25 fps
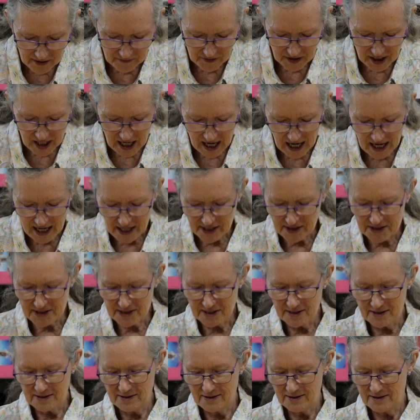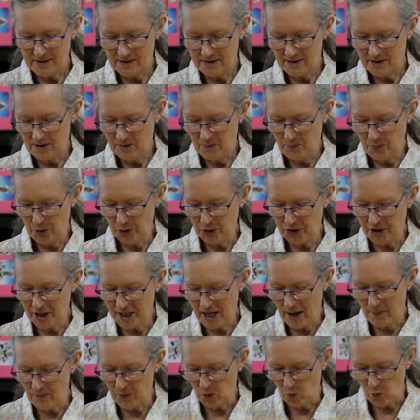of the eggs, put the
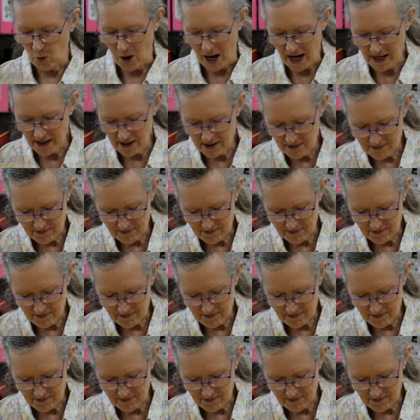number 1,